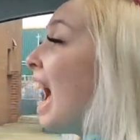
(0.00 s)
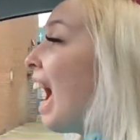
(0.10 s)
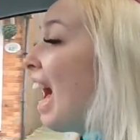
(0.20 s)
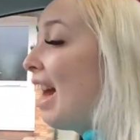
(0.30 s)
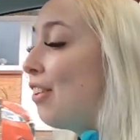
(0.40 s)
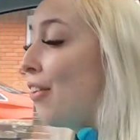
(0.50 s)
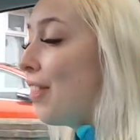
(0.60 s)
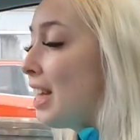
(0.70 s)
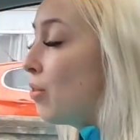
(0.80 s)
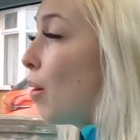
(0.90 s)
And
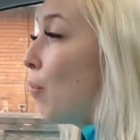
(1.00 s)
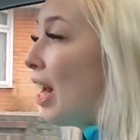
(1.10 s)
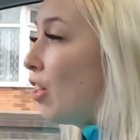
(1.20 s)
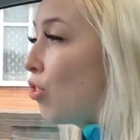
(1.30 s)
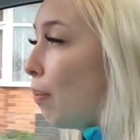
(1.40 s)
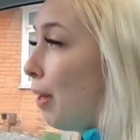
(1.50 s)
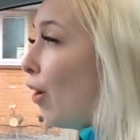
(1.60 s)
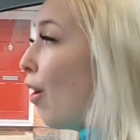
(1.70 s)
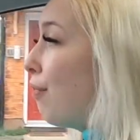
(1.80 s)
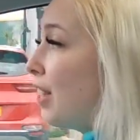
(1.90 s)
on this one, when I drop it
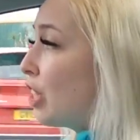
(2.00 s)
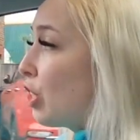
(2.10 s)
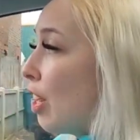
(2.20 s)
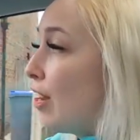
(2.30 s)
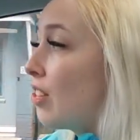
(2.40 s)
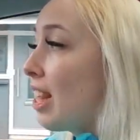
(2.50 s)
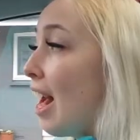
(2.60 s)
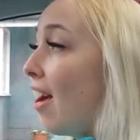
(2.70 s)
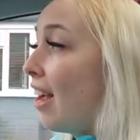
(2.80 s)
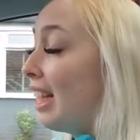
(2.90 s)
off, it shows
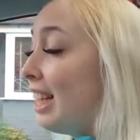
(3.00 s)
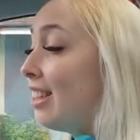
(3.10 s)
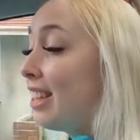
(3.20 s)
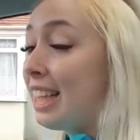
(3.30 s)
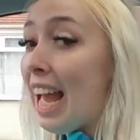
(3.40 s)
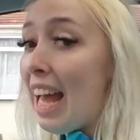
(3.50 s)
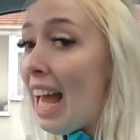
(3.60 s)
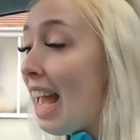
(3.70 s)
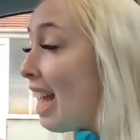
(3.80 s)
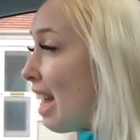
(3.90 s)
that I need to get
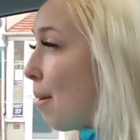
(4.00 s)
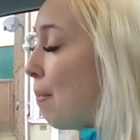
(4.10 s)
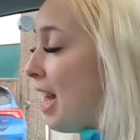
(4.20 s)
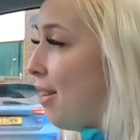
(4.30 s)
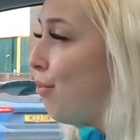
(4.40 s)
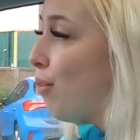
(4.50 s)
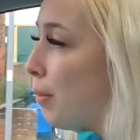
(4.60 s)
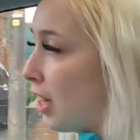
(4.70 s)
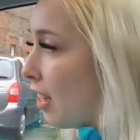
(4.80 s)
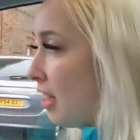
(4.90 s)
a pin
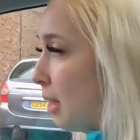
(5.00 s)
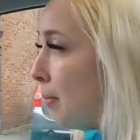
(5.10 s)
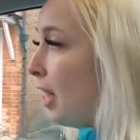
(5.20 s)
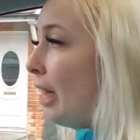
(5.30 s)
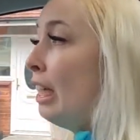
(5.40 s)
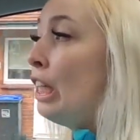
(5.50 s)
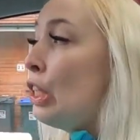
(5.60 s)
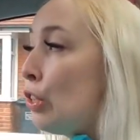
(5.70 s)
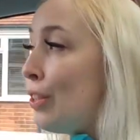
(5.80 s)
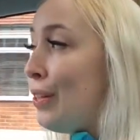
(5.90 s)
from the customer
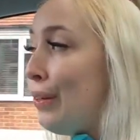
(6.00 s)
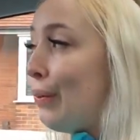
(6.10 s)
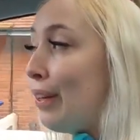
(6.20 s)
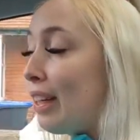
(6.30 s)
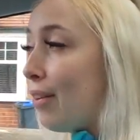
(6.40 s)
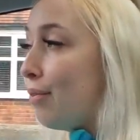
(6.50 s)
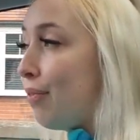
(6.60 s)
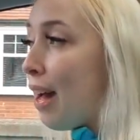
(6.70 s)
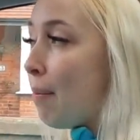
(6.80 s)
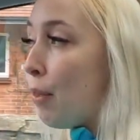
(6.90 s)
to
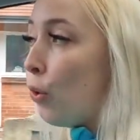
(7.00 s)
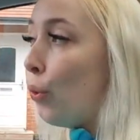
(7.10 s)
confirm the